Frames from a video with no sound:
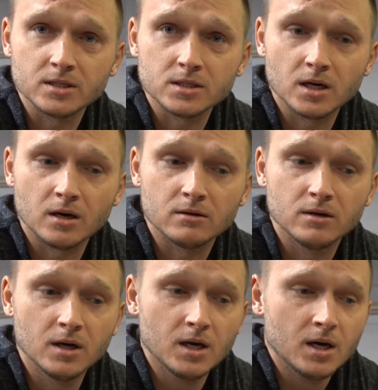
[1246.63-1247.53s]
So
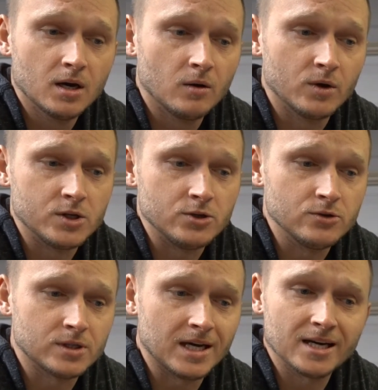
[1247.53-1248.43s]
when you
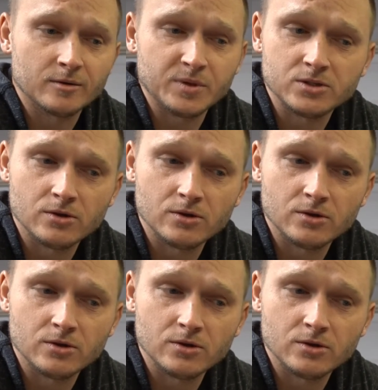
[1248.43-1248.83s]
use an ARP